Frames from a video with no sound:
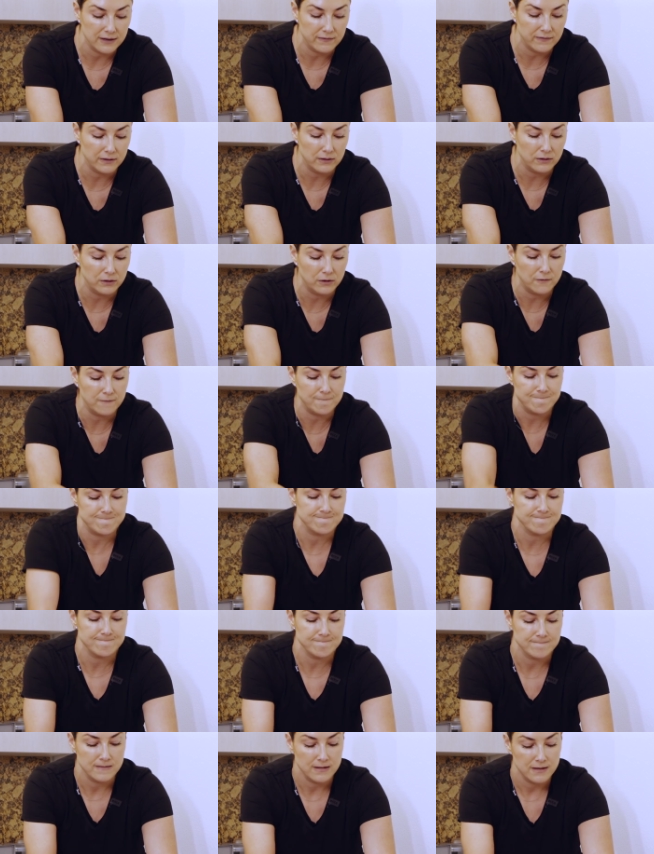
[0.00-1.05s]
Give it a little,
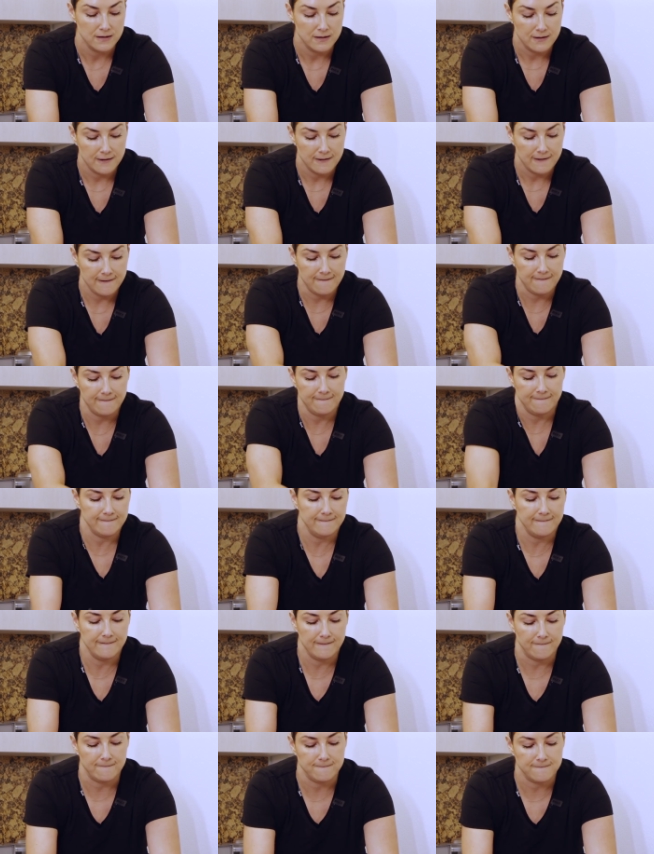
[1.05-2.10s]
give it a
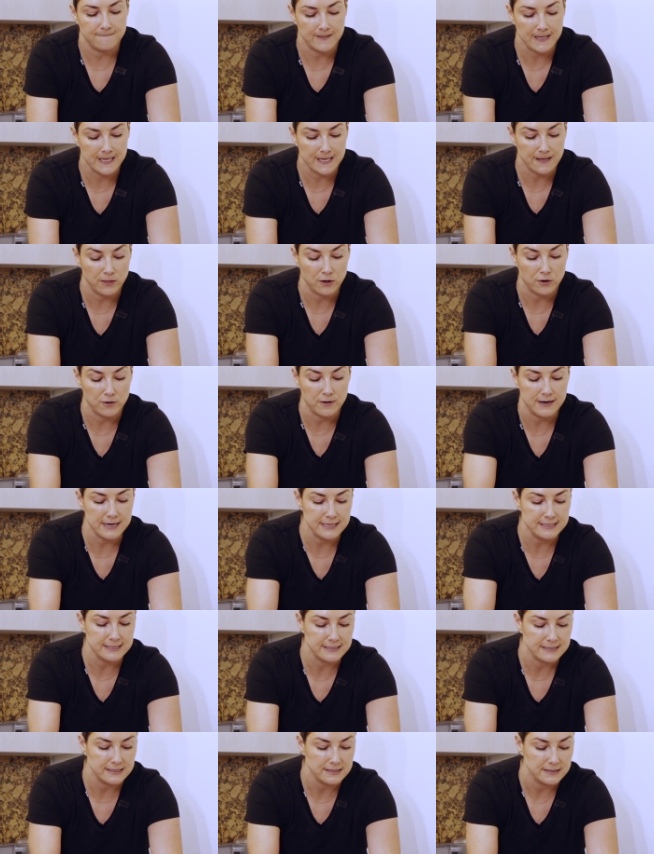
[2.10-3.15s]
little flick of the
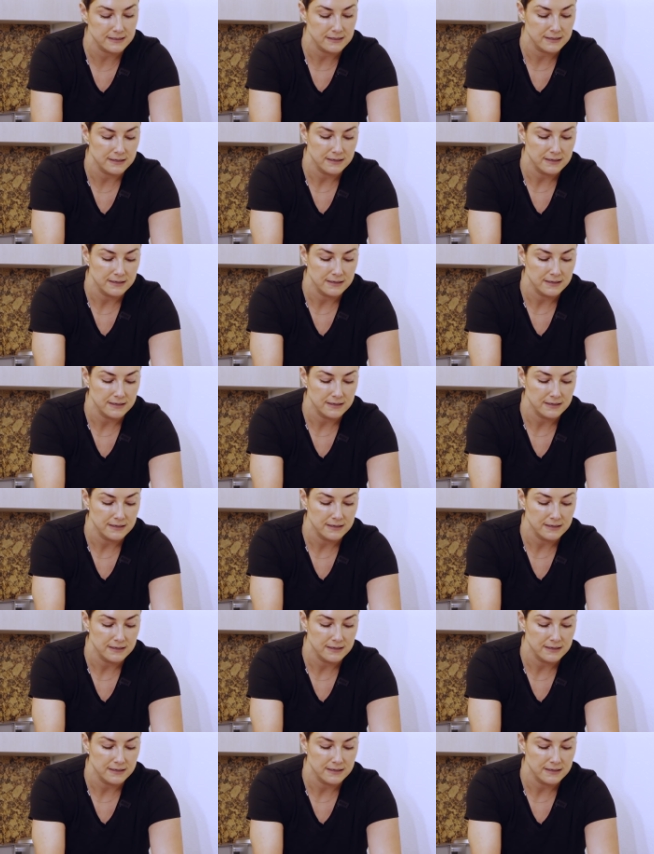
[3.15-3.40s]
wrist